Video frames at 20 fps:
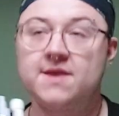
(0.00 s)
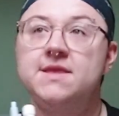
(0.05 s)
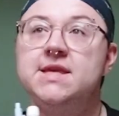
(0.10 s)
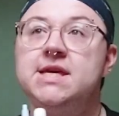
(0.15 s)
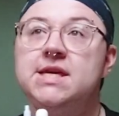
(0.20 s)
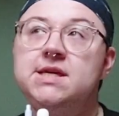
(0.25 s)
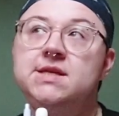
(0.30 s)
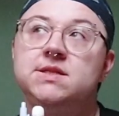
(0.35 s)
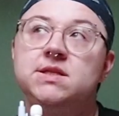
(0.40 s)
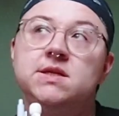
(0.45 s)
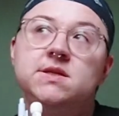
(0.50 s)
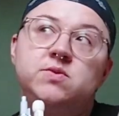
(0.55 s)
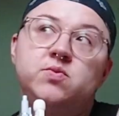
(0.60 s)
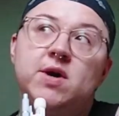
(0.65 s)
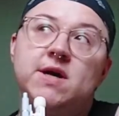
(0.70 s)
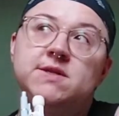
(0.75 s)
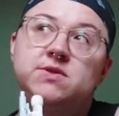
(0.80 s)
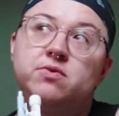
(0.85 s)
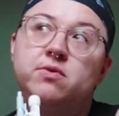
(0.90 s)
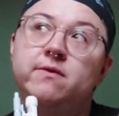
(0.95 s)
Like, the easiest
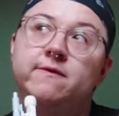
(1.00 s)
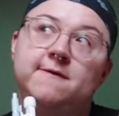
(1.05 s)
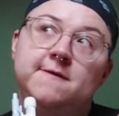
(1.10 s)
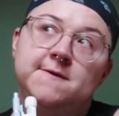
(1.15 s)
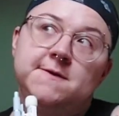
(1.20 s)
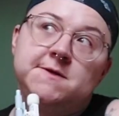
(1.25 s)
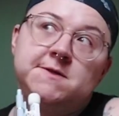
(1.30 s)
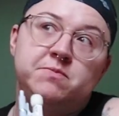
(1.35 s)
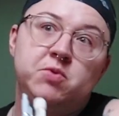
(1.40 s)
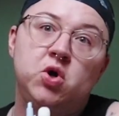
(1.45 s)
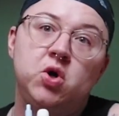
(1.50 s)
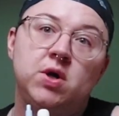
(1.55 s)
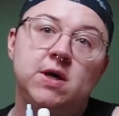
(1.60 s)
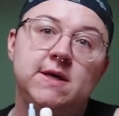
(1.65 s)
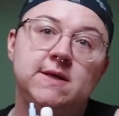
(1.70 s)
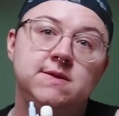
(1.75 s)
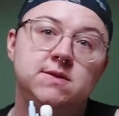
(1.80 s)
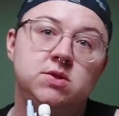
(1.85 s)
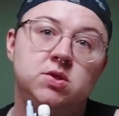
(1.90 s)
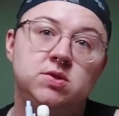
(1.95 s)
way to review this
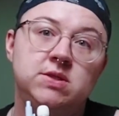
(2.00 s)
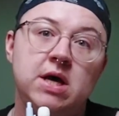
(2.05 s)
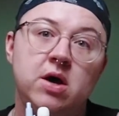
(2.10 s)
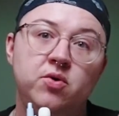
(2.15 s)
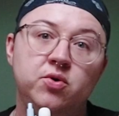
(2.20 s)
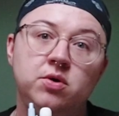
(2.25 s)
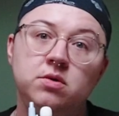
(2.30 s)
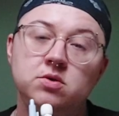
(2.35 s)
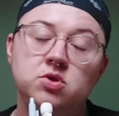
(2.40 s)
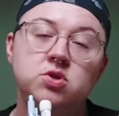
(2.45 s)
book is to tell you